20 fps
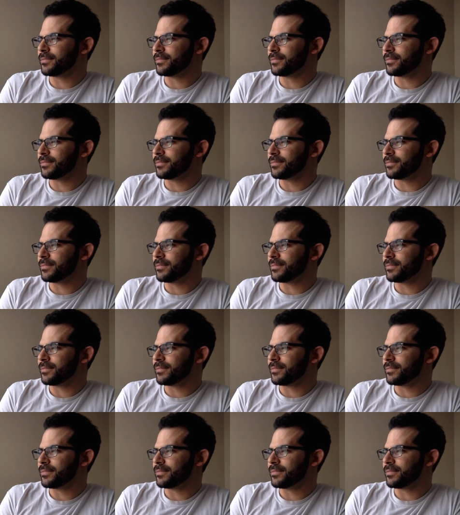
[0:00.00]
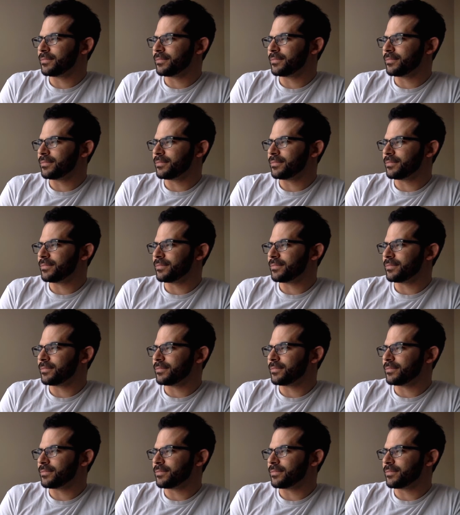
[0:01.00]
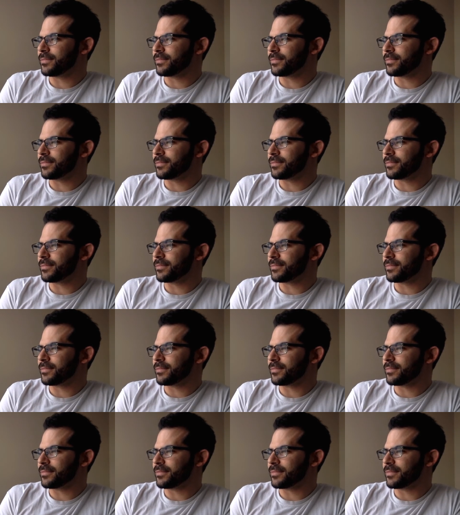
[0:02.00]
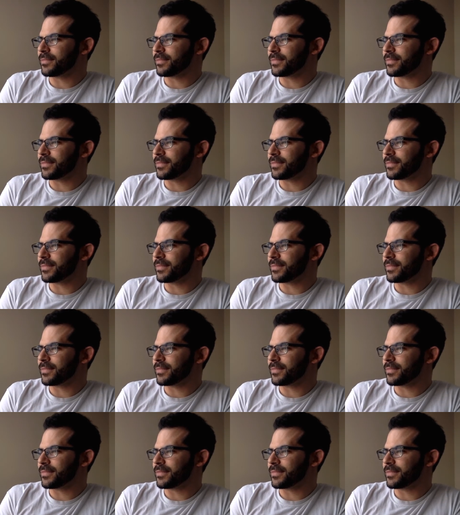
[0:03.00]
[no speech]